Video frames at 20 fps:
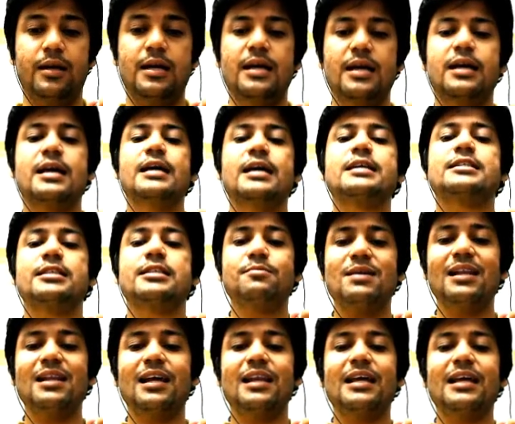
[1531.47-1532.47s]
Similarly,
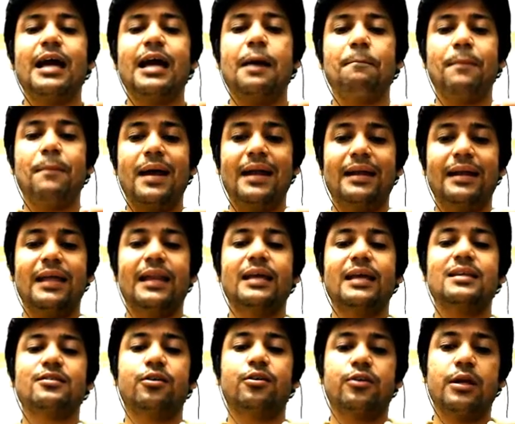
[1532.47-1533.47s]
I'm maintaining
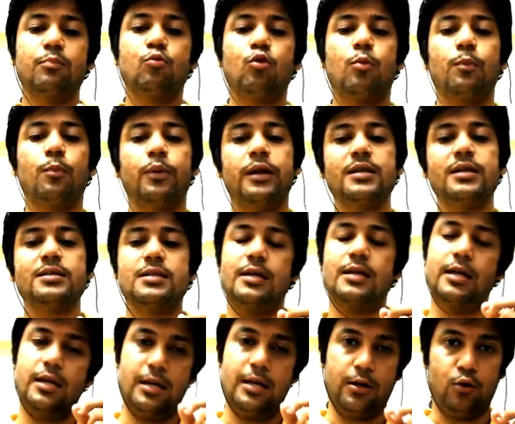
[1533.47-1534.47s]
certain properties here
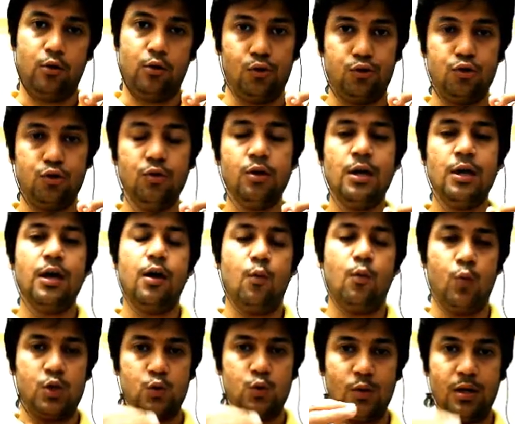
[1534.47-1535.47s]
also, which
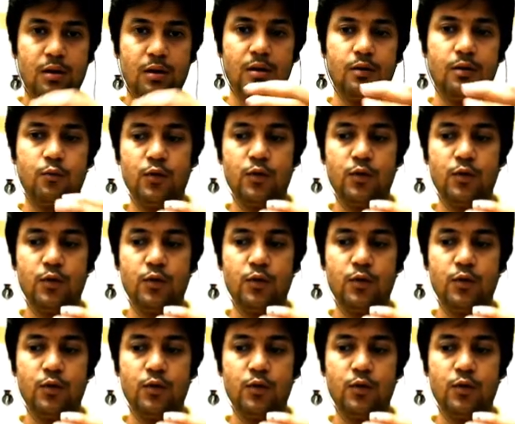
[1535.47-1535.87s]
we